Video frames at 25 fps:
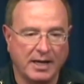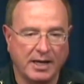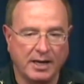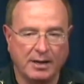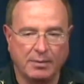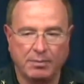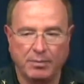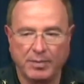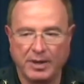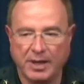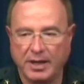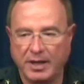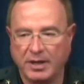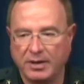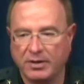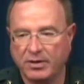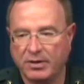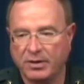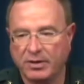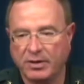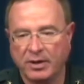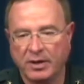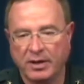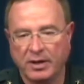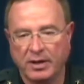and meet
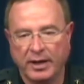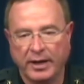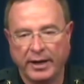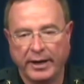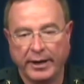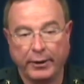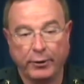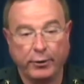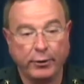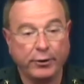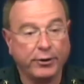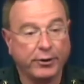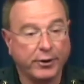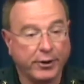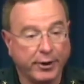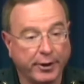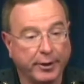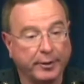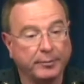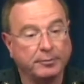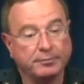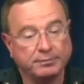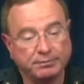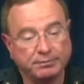and hook up.